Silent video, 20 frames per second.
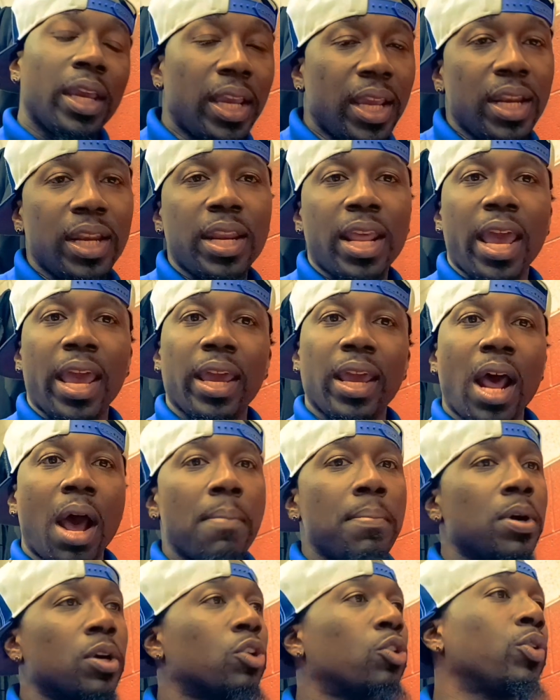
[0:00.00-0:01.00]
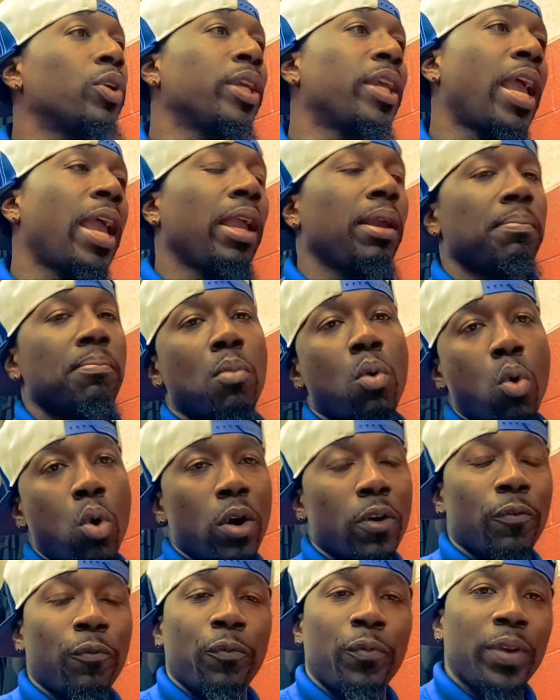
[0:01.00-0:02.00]
in that. I'ma create
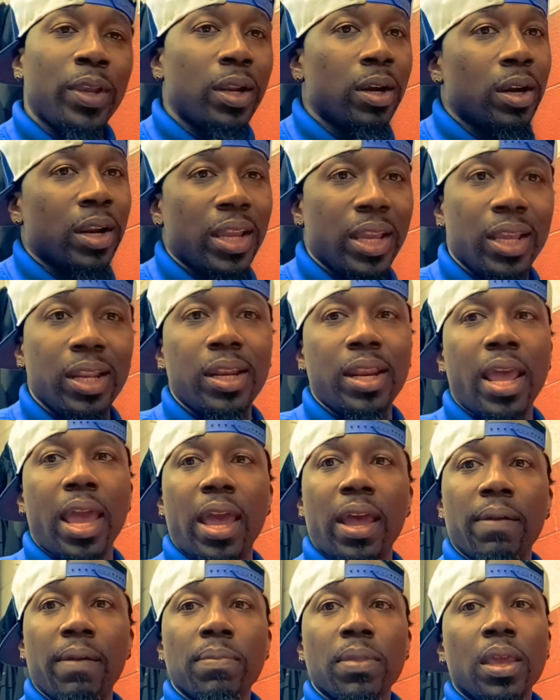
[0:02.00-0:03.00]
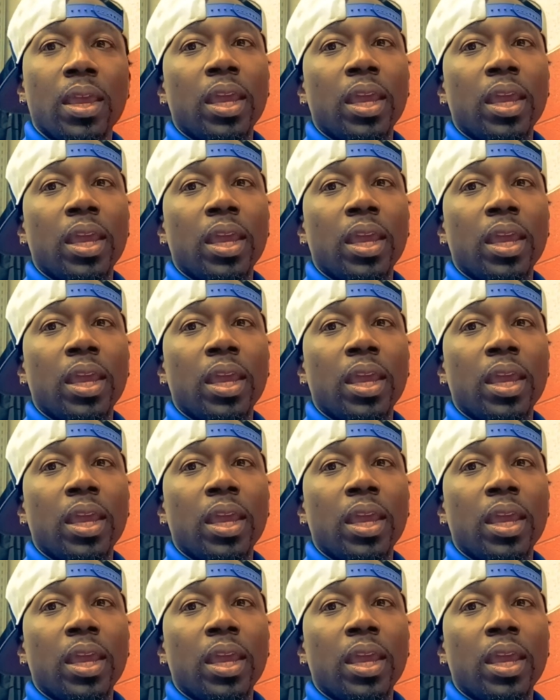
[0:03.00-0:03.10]
more fear in that.